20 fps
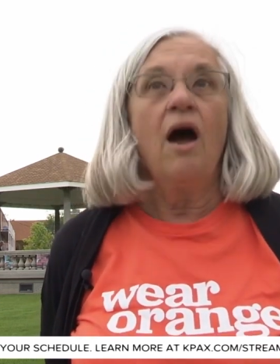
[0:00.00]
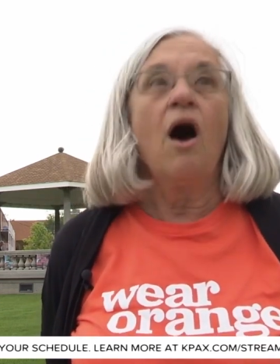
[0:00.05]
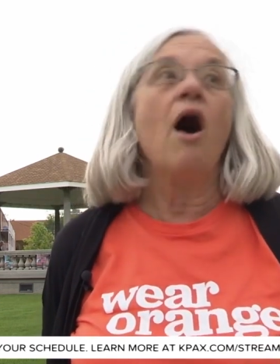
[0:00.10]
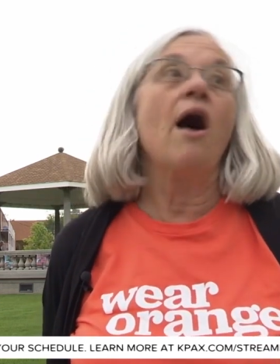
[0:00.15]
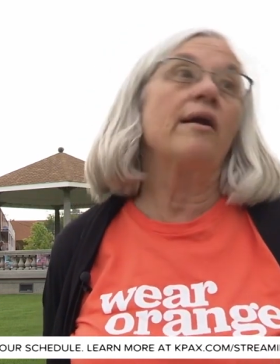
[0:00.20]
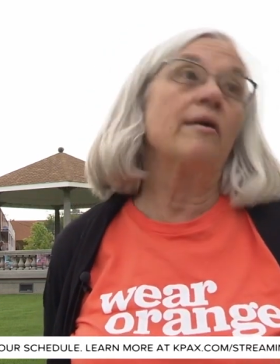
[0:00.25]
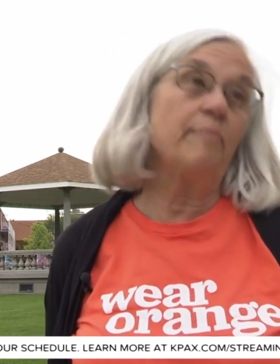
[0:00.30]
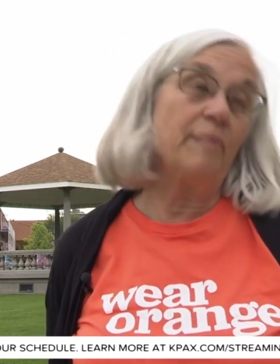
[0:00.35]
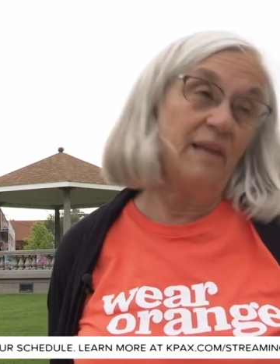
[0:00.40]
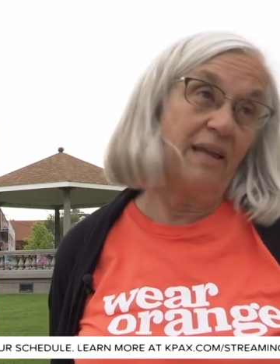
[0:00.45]

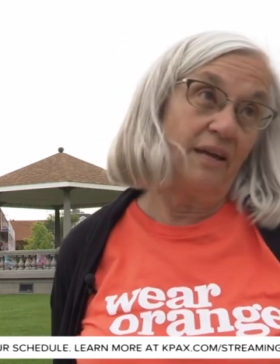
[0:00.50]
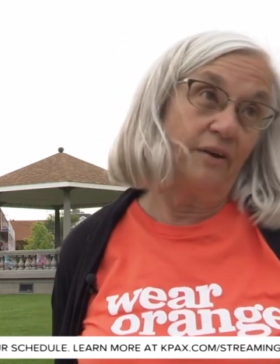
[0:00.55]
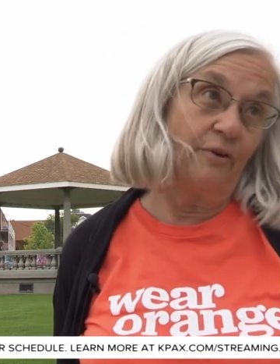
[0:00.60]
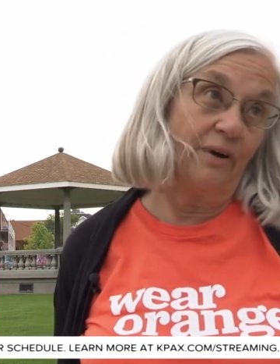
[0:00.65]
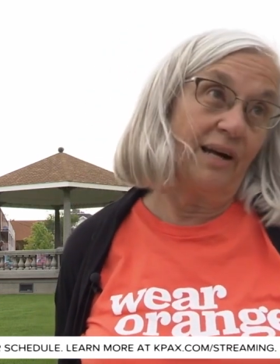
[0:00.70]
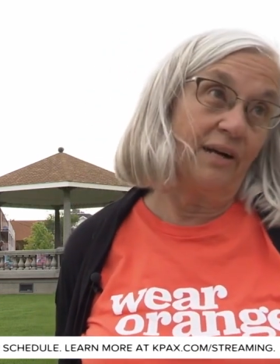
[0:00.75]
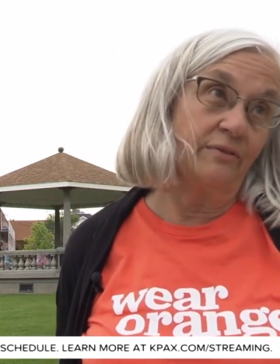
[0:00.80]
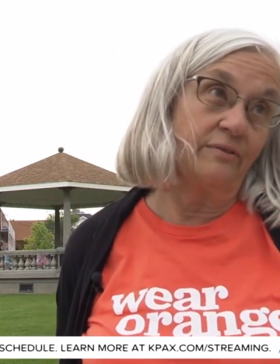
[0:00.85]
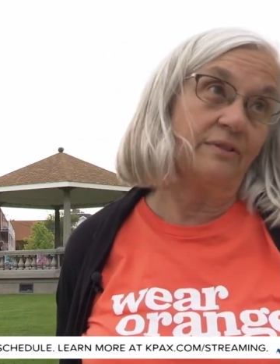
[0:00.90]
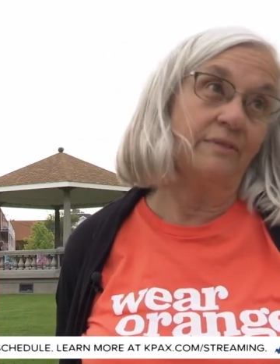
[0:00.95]
on a
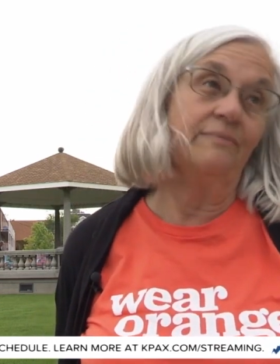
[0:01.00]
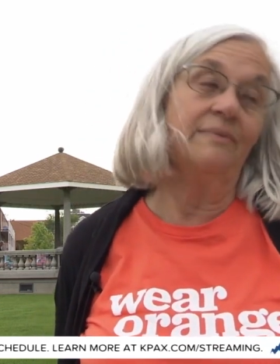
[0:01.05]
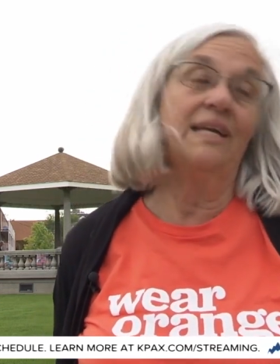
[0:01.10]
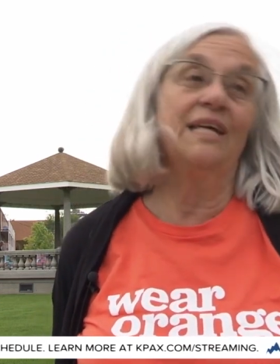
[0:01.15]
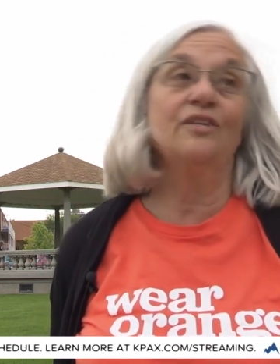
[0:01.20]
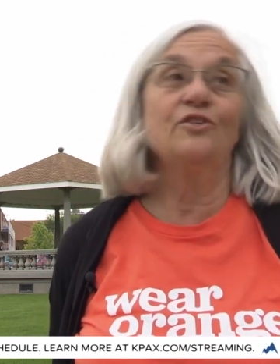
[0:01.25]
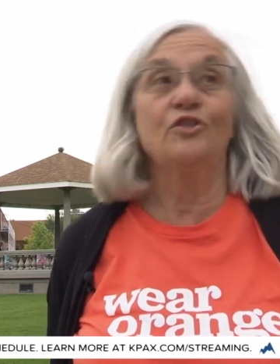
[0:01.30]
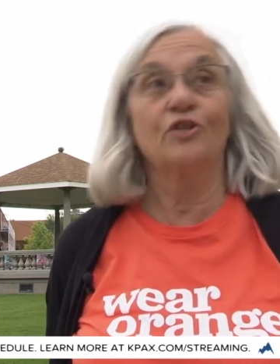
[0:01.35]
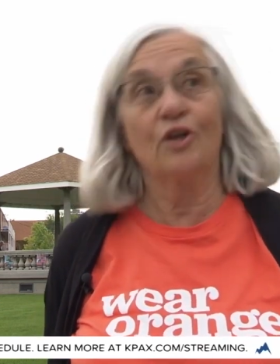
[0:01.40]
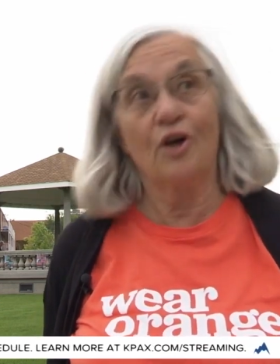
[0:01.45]
playground
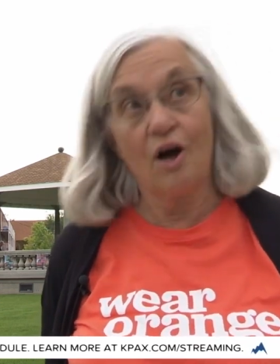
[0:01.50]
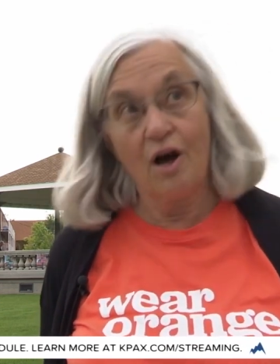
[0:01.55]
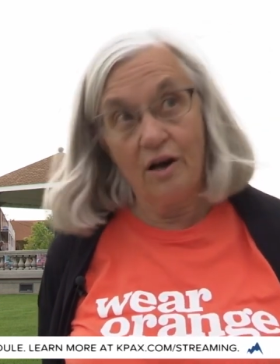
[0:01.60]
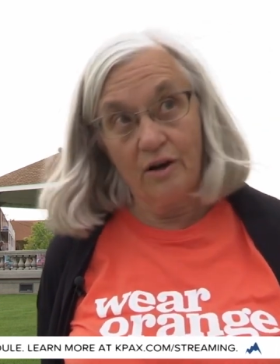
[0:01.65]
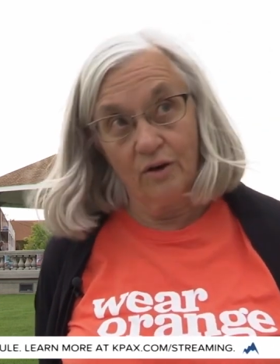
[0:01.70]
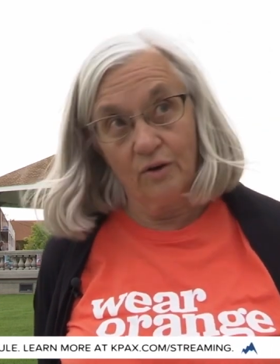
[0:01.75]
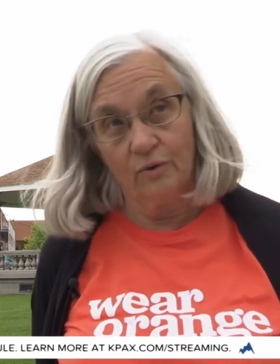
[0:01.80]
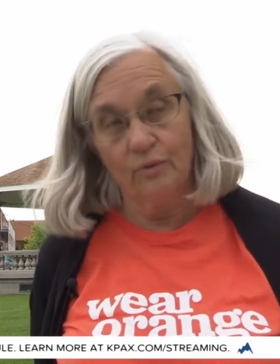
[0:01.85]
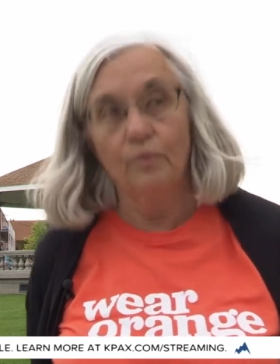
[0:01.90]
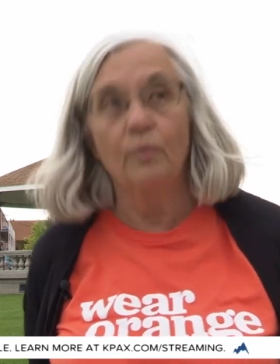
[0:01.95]
in
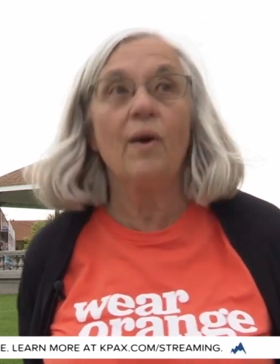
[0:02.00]
Chicago,